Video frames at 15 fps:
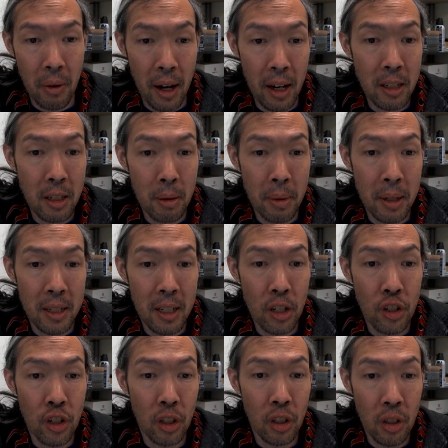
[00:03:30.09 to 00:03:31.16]
I should be
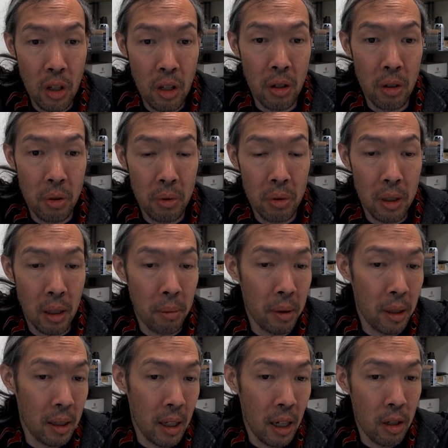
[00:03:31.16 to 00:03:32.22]
teaching you
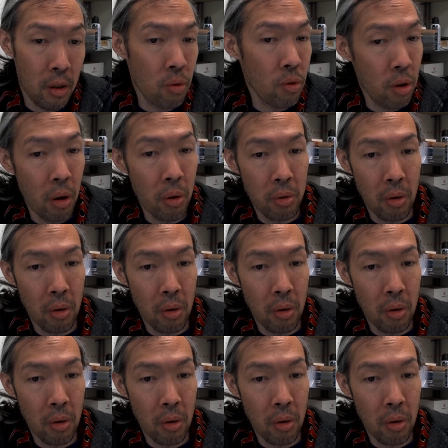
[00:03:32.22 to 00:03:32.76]
something that you don't